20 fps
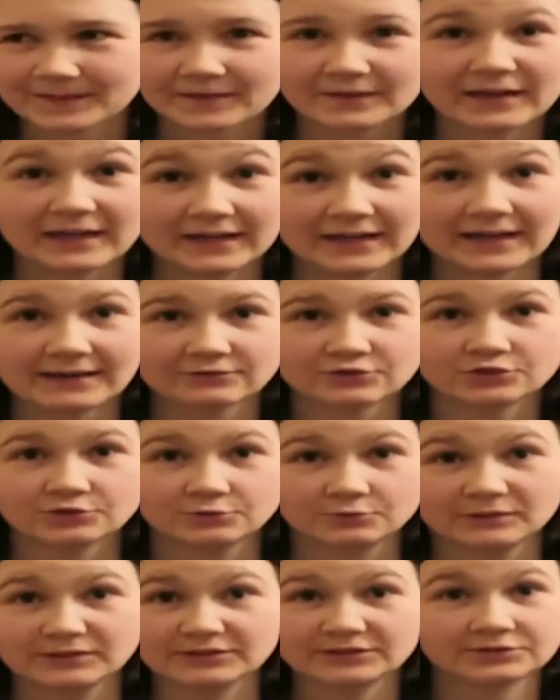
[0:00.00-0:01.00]
That laugh she
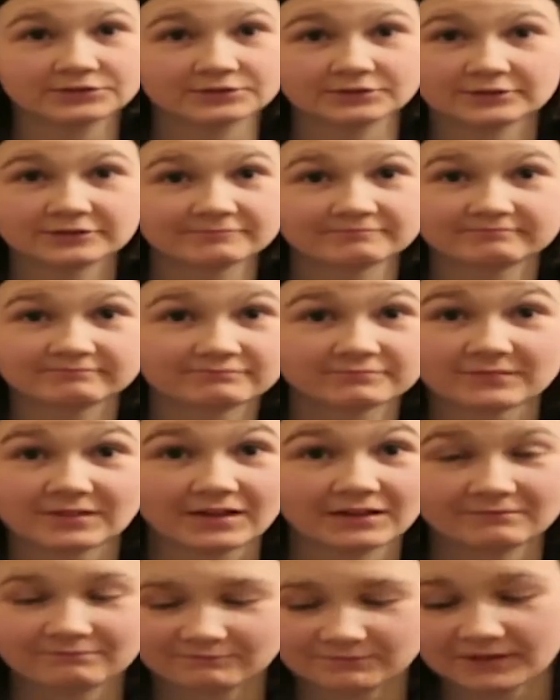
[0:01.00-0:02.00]
always does.
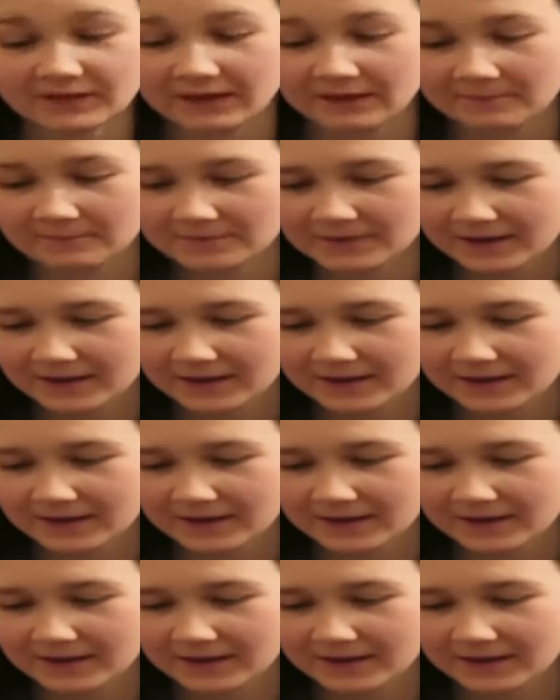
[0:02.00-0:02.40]
Yeah.